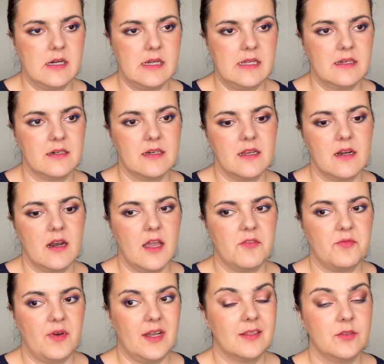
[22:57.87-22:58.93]
In real
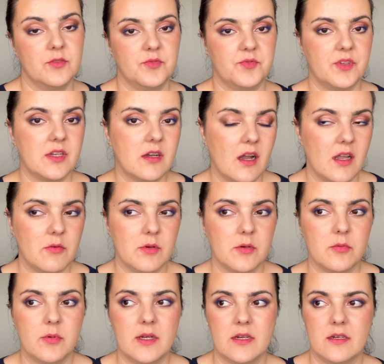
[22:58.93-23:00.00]
life, I don't think I will
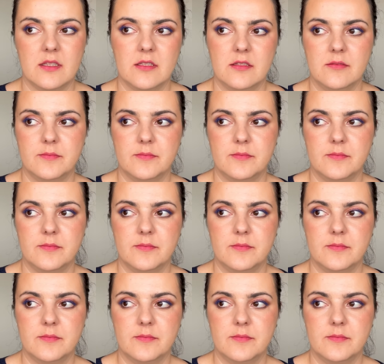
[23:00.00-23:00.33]
wear it.